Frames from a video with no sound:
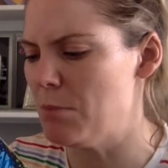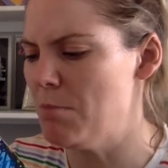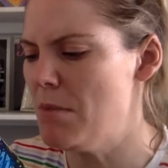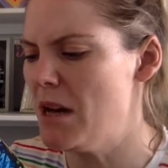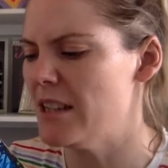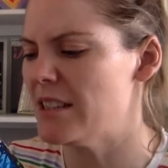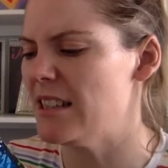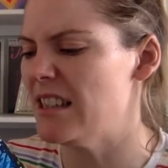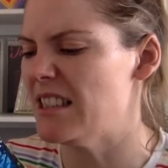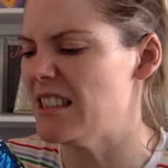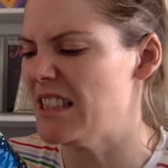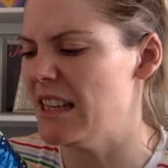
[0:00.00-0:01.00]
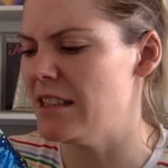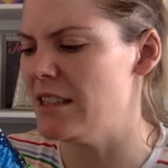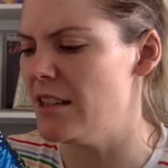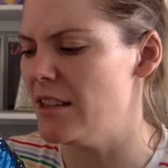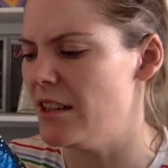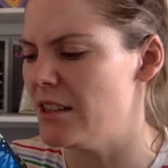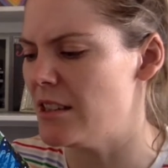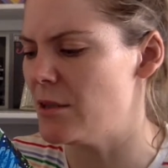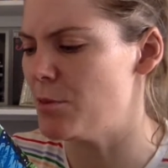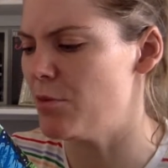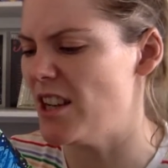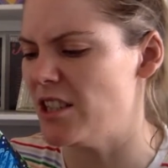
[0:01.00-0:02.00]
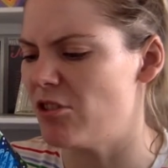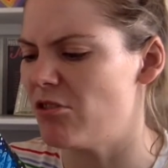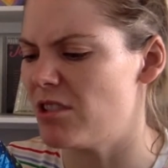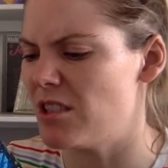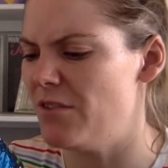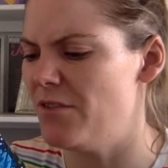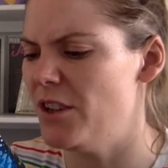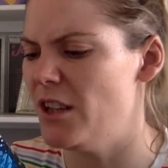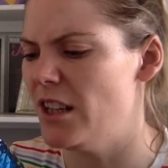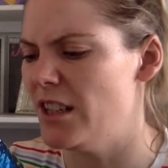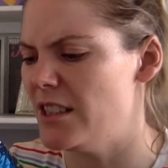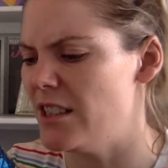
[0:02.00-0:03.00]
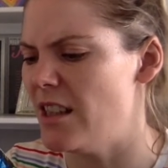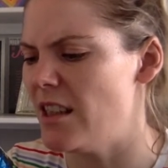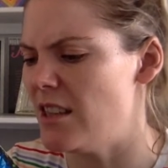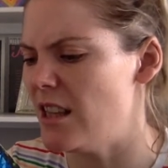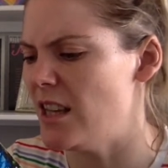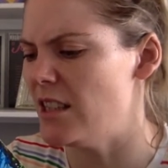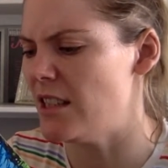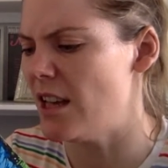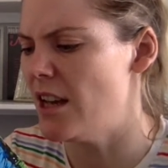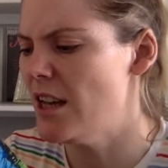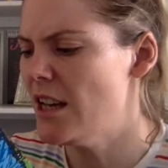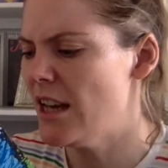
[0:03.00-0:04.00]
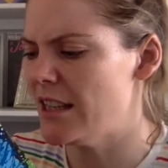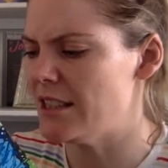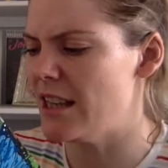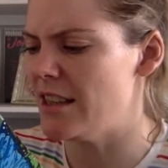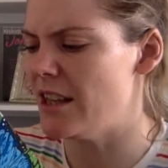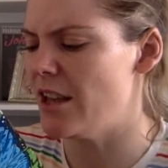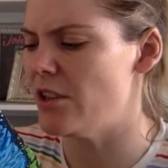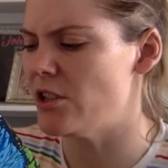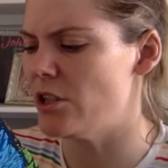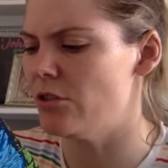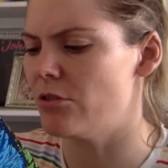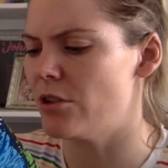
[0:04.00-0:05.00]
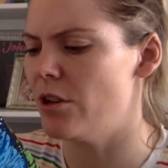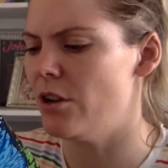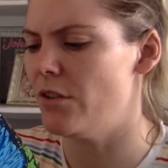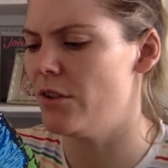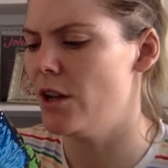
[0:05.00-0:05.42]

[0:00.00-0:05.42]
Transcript: merciless titter that had spread across the footlights in the theatre and set the other children off.